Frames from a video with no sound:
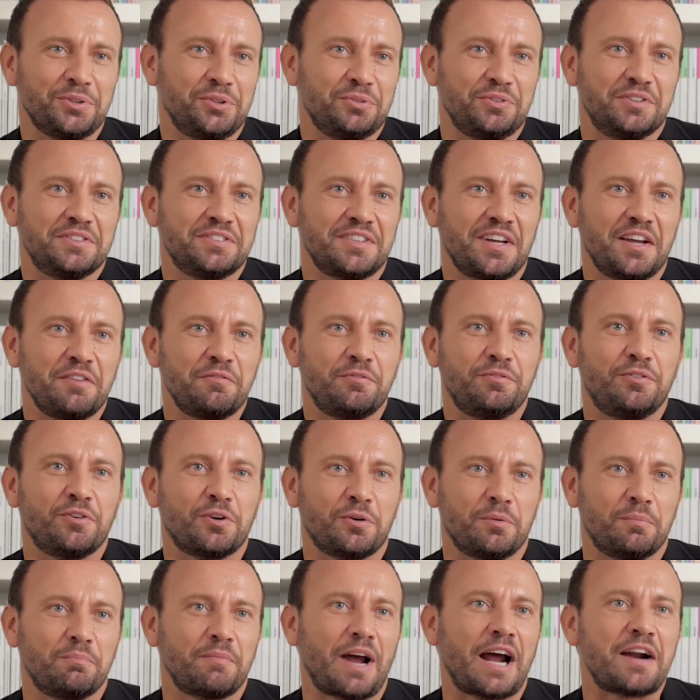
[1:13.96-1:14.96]
you design
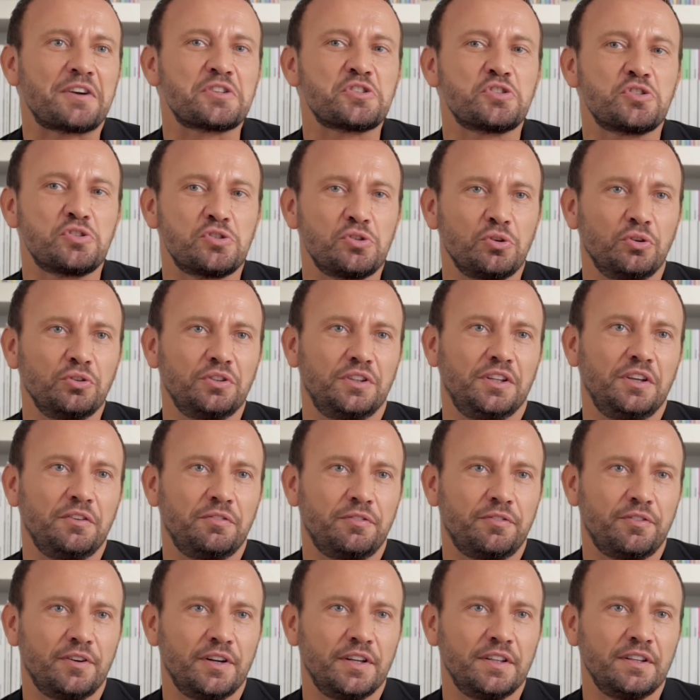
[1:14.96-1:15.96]
for, are so
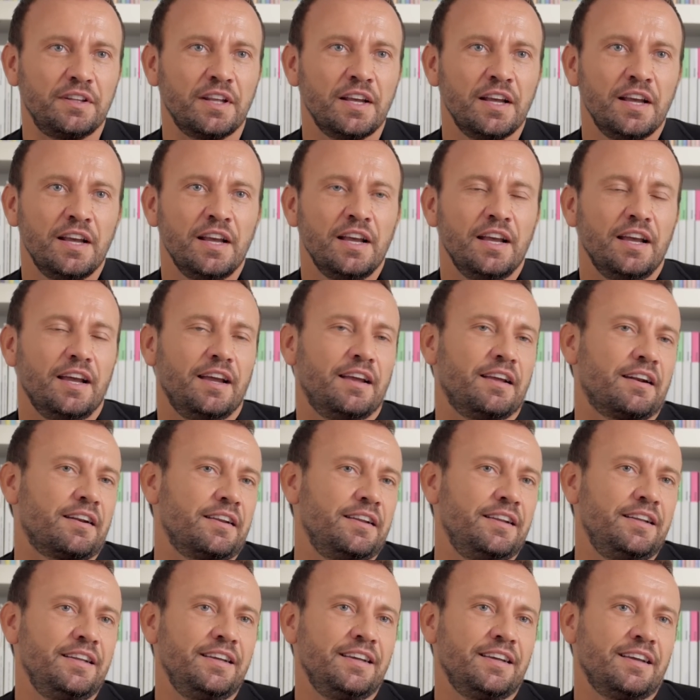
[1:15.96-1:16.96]
different and
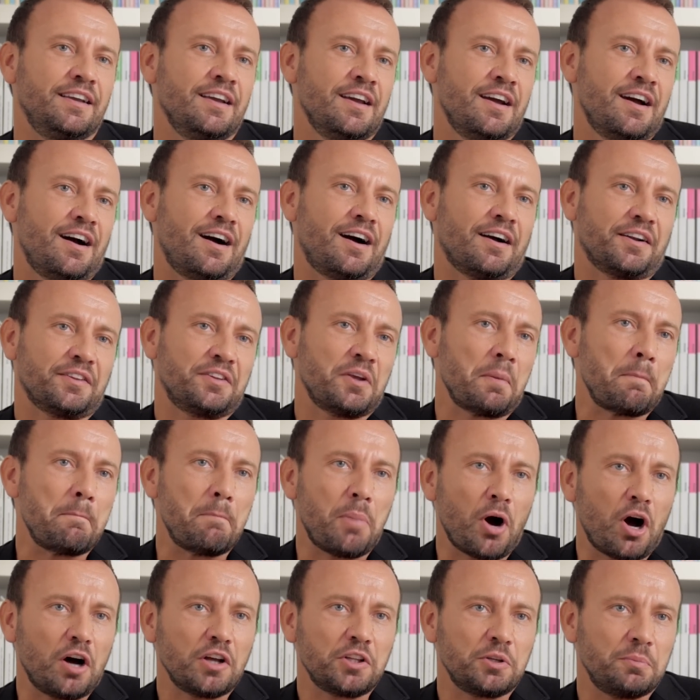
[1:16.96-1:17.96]
really are the
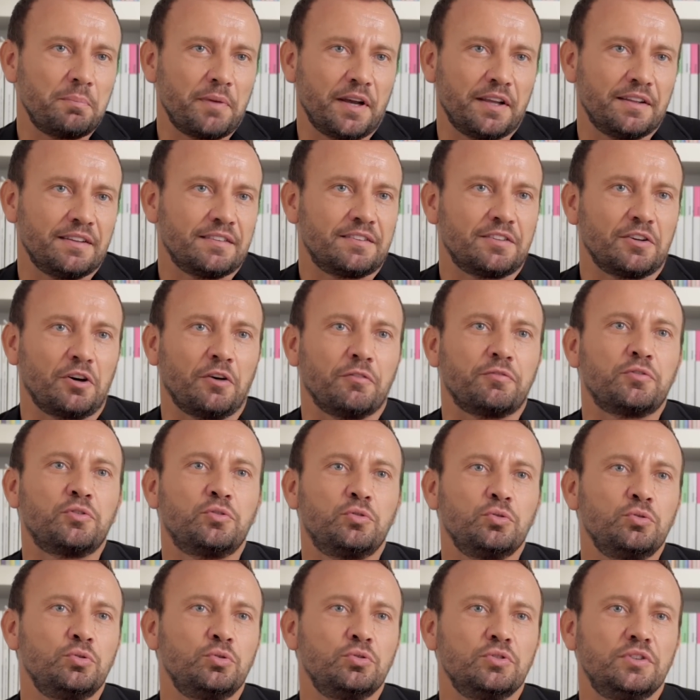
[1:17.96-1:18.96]
embodiments of
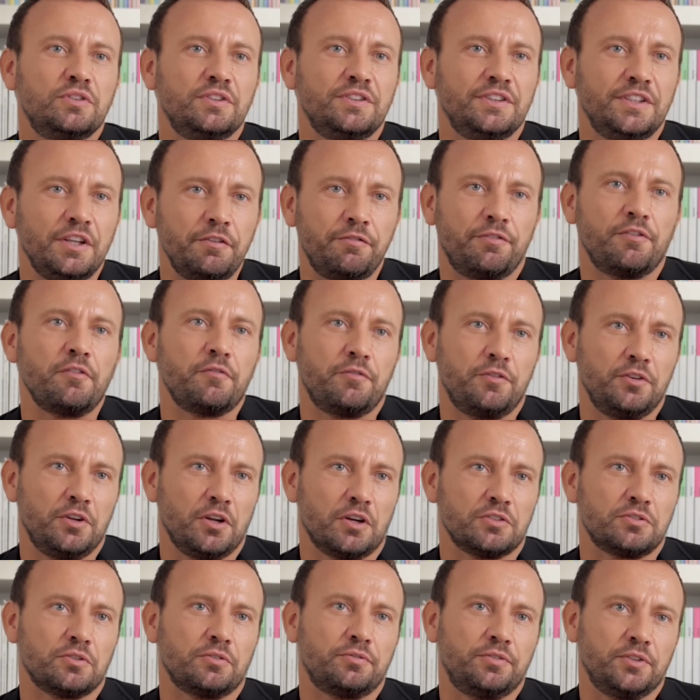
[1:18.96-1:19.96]
two different
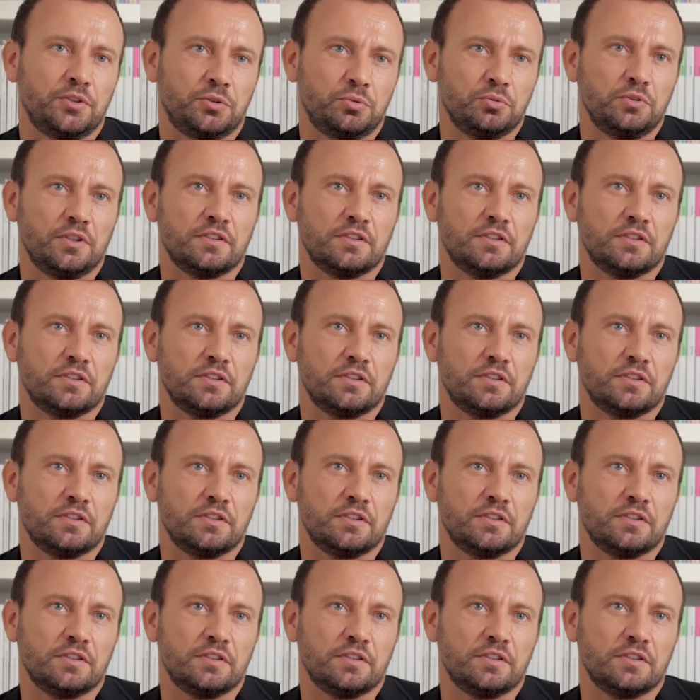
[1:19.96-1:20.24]
philosophies to